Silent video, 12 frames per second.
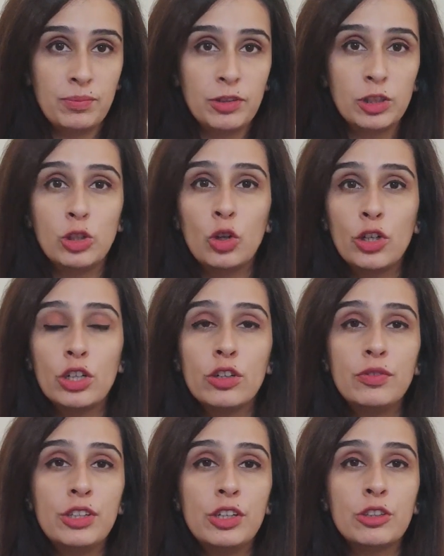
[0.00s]
the lawyer
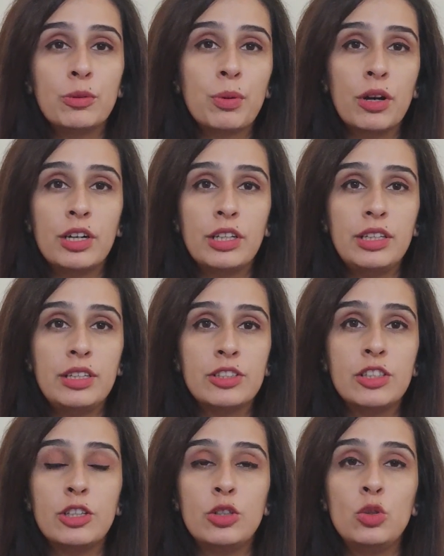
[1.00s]
of the other party is
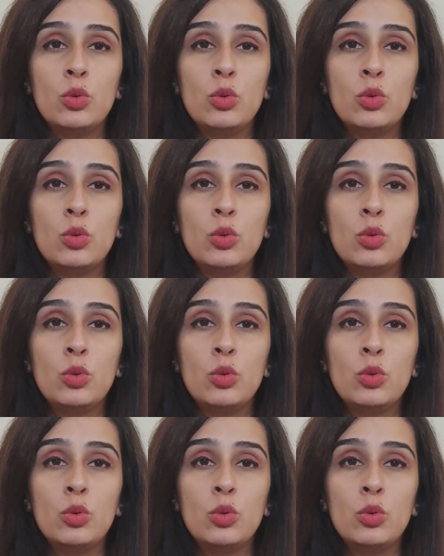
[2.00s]
going to do